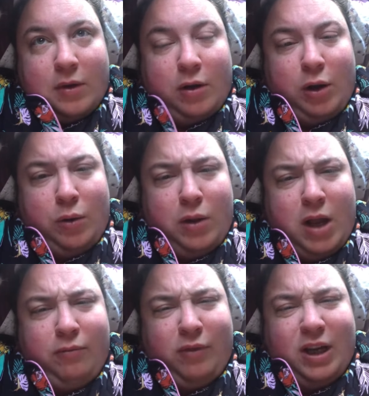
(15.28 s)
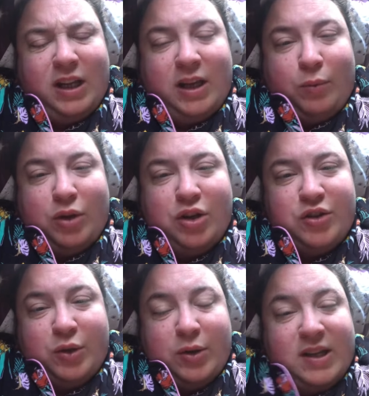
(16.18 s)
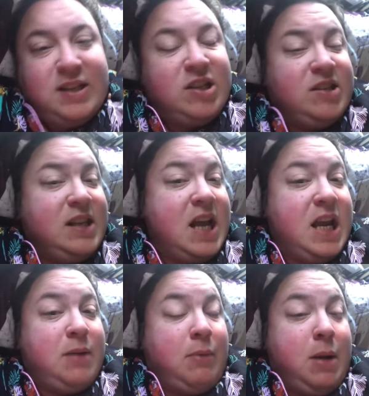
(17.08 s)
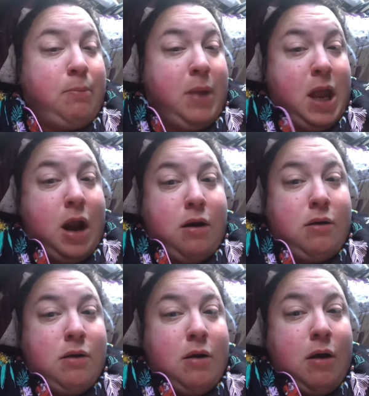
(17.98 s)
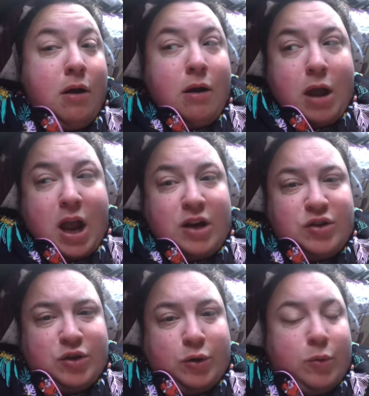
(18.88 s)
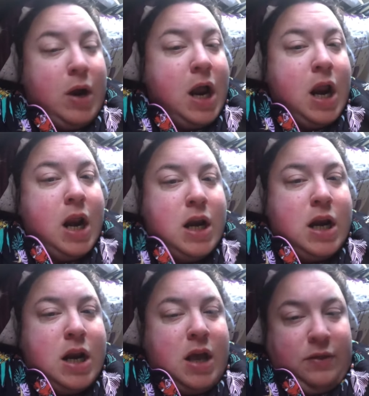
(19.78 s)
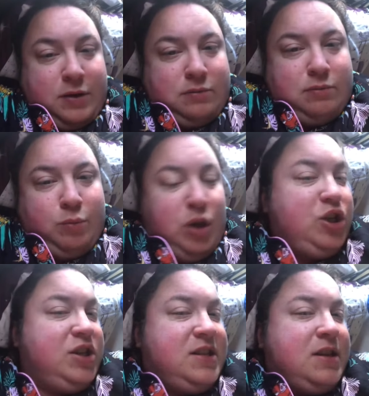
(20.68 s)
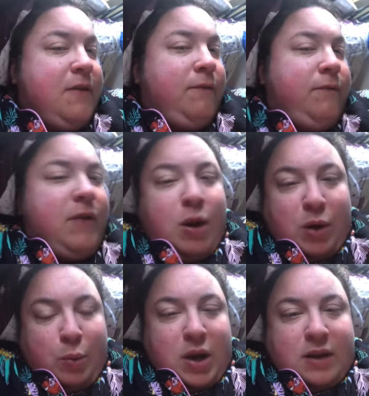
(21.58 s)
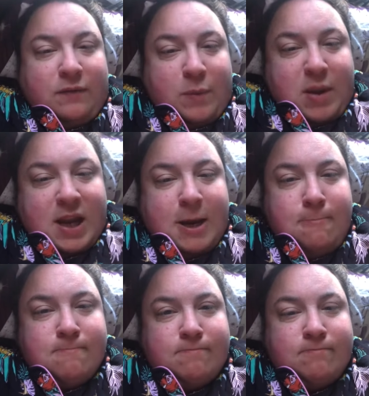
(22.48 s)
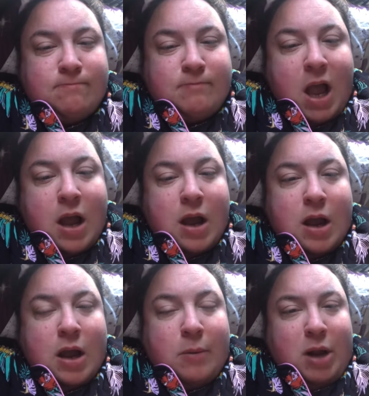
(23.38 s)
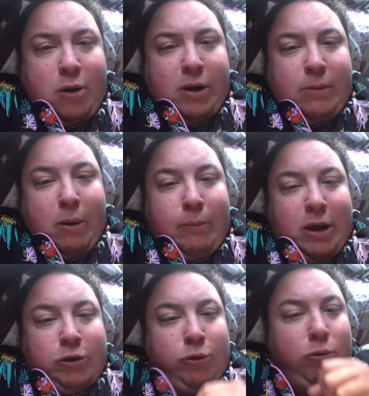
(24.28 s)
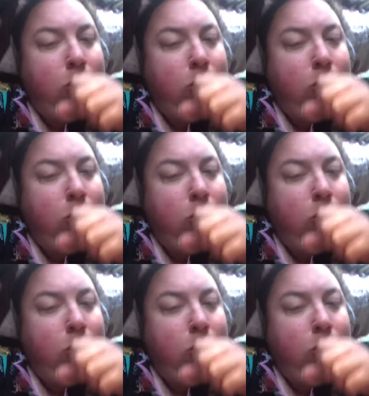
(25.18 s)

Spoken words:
I really want to do is just lay in my bed and do nothing, which is very weird for me. Currently in my bed.